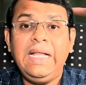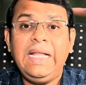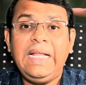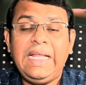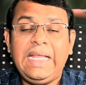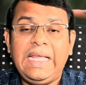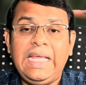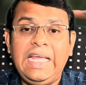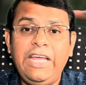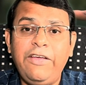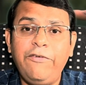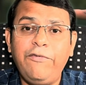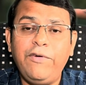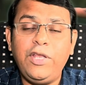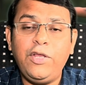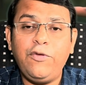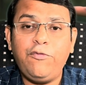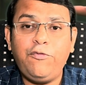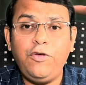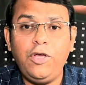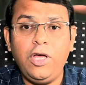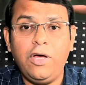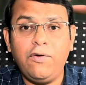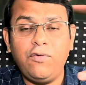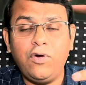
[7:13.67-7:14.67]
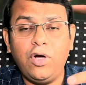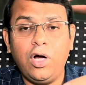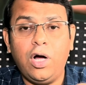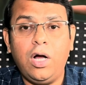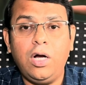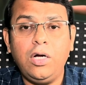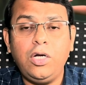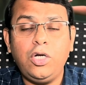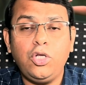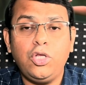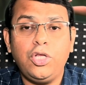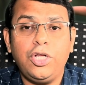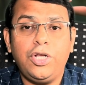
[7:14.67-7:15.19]
Even if you have
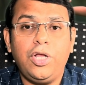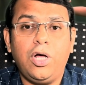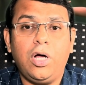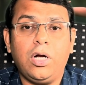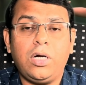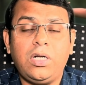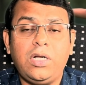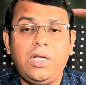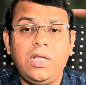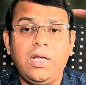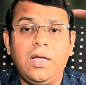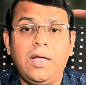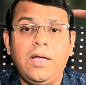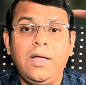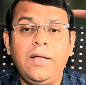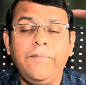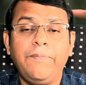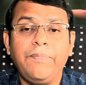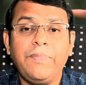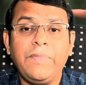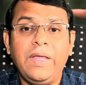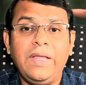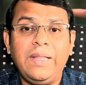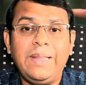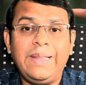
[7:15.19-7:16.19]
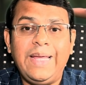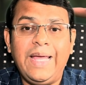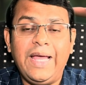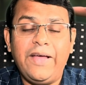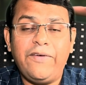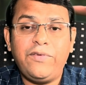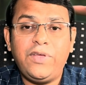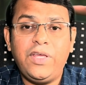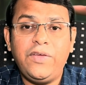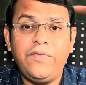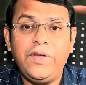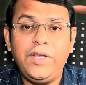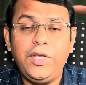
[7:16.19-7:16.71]
gone to the doctor, they
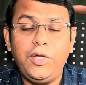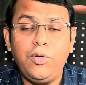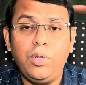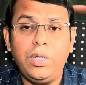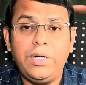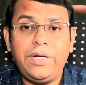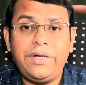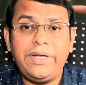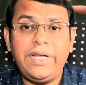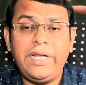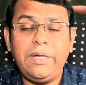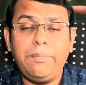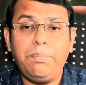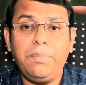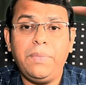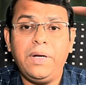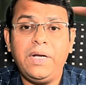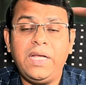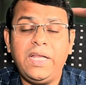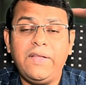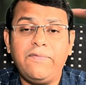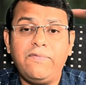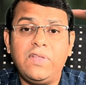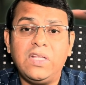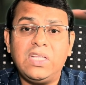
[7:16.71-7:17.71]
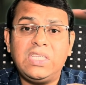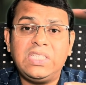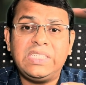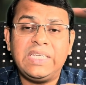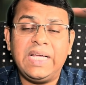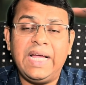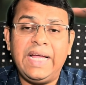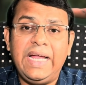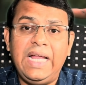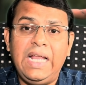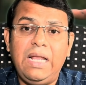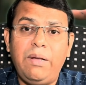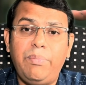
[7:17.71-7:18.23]
have given you a treatment, if the
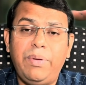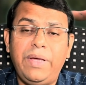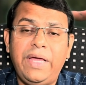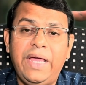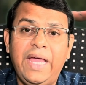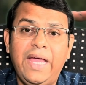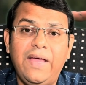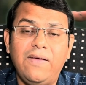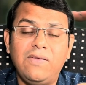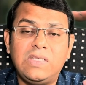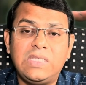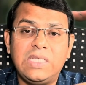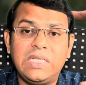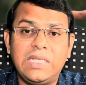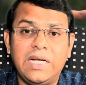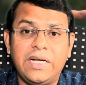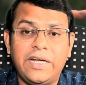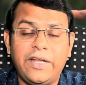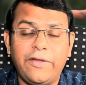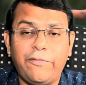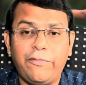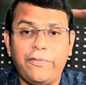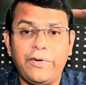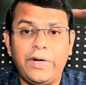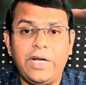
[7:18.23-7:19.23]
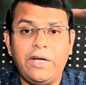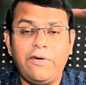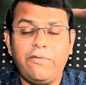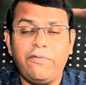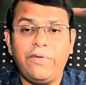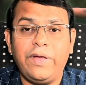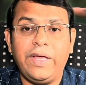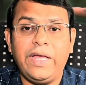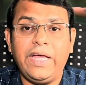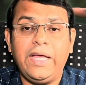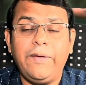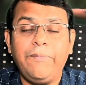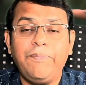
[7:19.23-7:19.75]
child behaves in a different
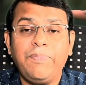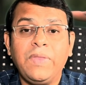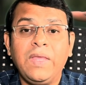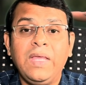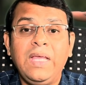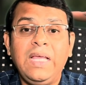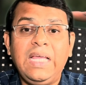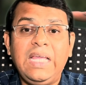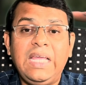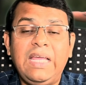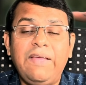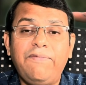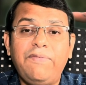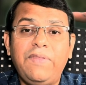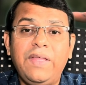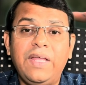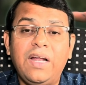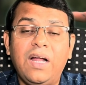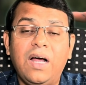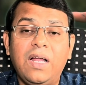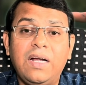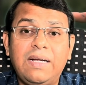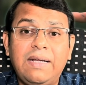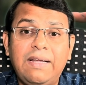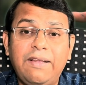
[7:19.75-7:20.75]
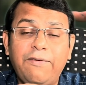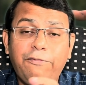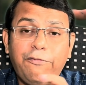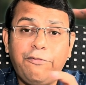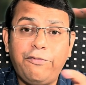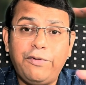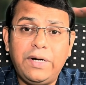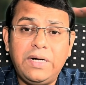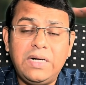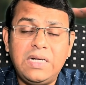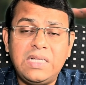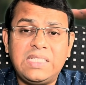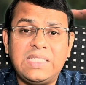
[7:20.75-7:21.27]
way, if there are
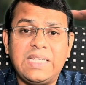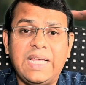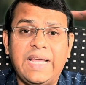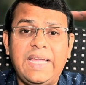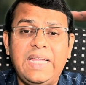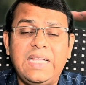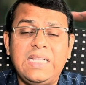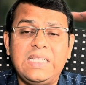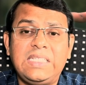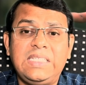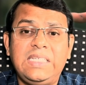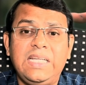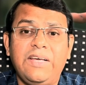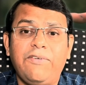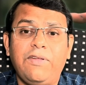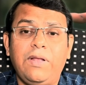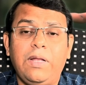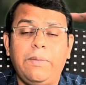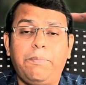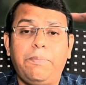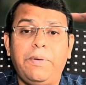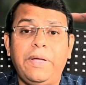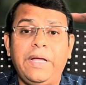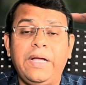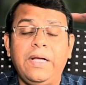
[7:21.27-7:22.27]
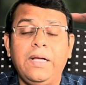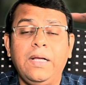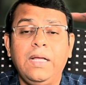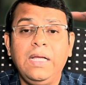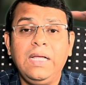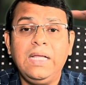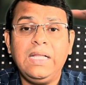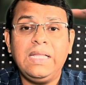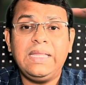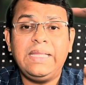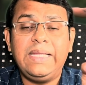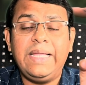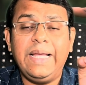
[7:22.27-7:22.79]
different signs developing,
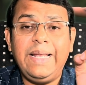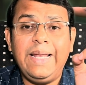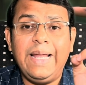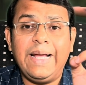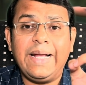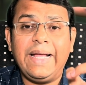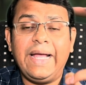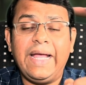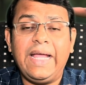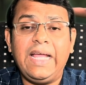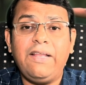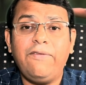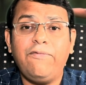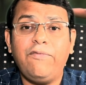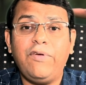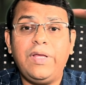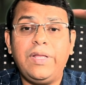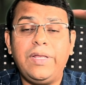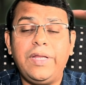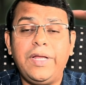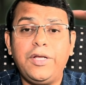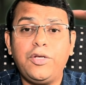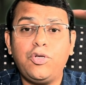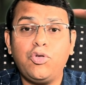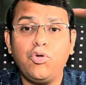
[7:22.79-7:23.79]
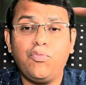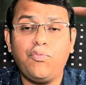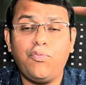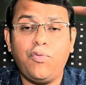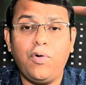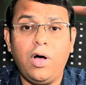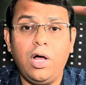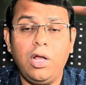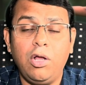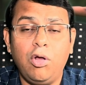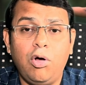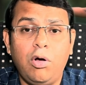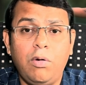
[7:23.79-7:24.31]
then again we need to
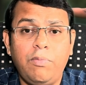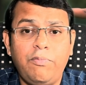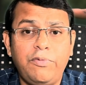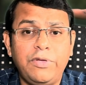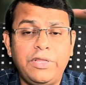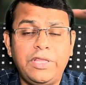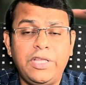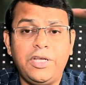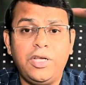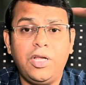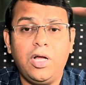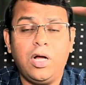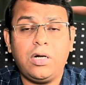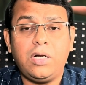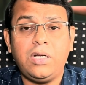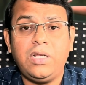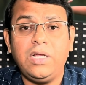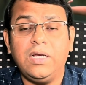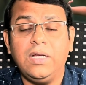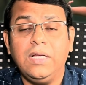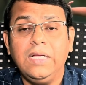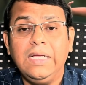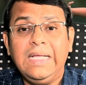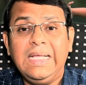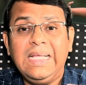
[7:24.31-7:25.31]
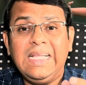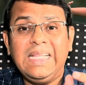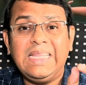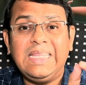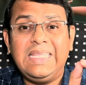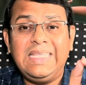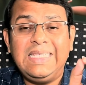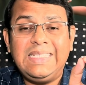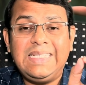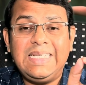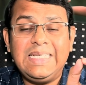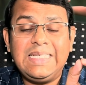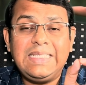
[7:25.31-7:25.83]
follow up with the doctor.
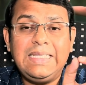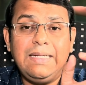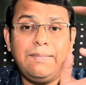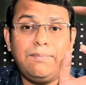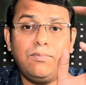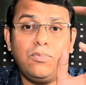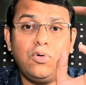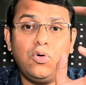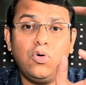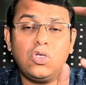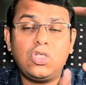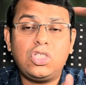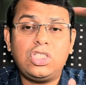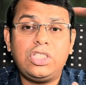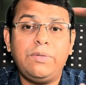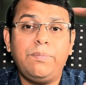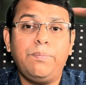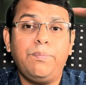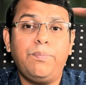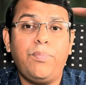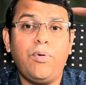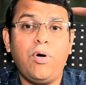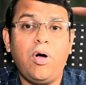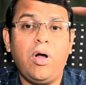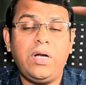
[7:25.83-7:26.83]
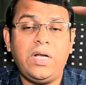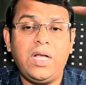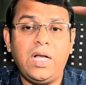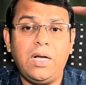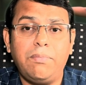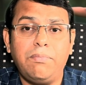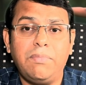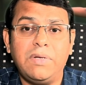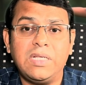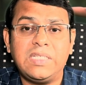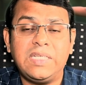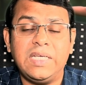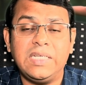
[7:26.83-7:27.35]
This is the most
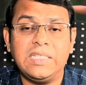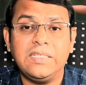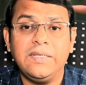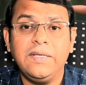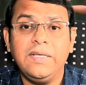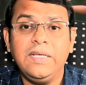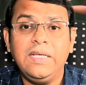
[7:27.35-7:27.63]
important message,